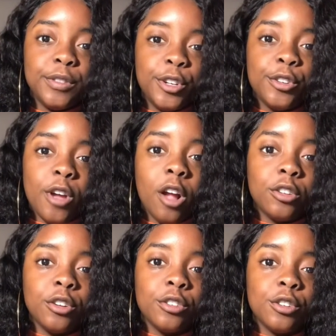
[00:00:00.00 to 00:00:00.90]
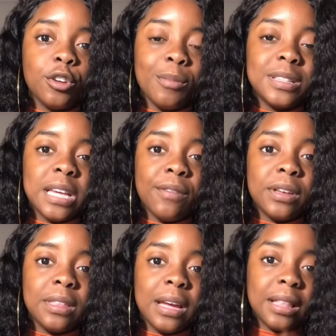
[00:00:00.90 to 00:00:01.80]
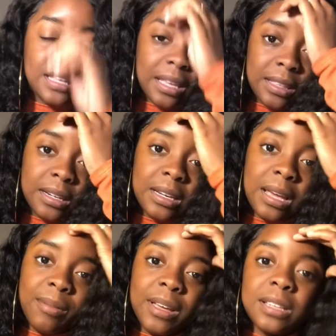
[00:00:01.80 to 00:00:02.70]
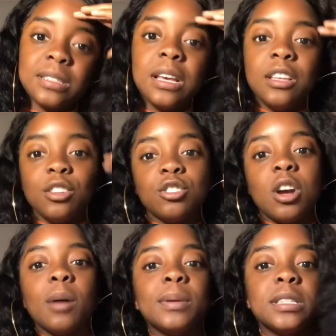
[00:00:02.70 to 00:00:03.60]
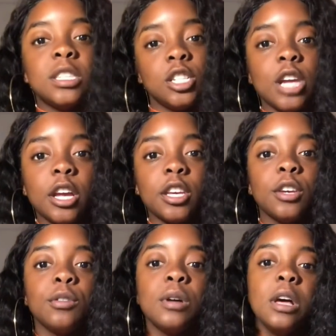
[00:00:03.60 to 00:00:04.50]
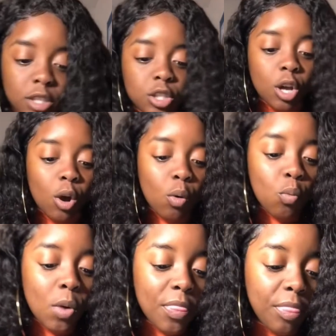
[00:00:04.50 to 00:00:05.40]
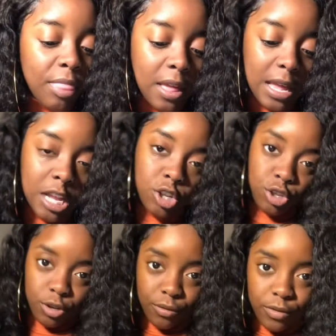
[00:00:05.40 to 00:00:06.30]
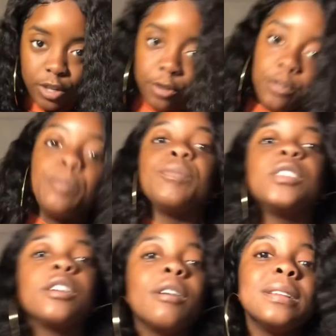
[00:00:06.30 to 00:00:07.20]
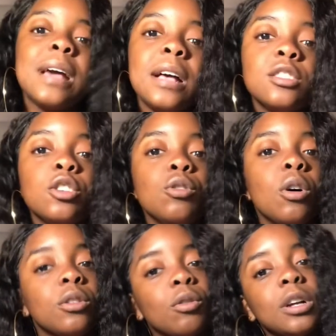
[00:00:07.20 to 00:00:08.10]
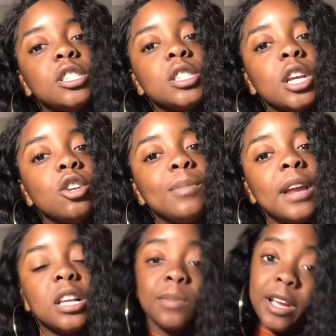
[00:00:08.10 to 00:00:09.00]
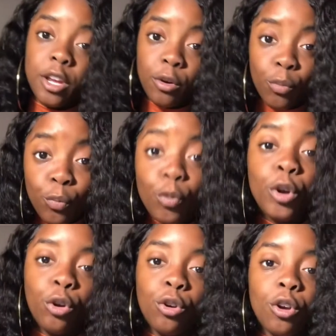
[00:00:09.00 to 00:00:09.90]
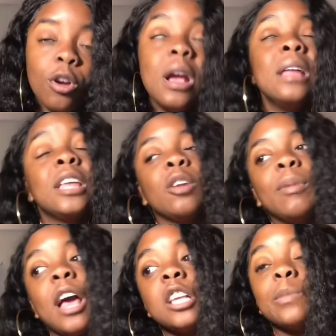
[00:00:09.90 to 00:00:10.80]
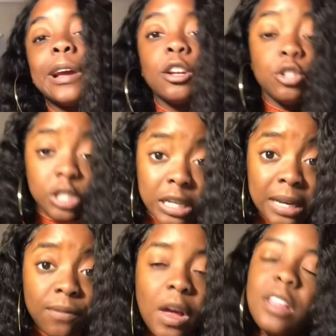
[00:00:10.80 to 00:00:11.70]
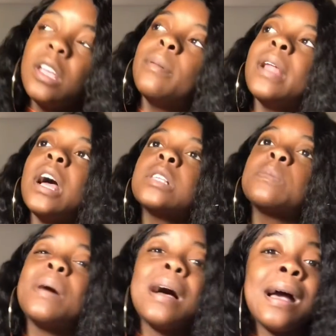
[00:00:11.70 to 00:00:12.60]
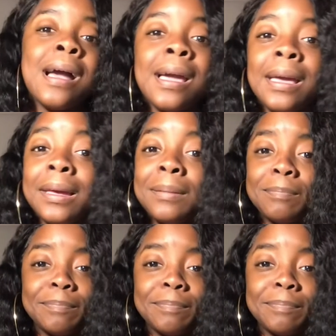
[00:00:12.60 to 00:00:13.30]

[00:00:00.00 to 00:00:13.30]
their doctor determines everything at the end of the day because their job is to check you. So with the interview, they're going to ask you all the questions that you've been asked by your recruiter, that you've been asked by your chief, that you've been asked by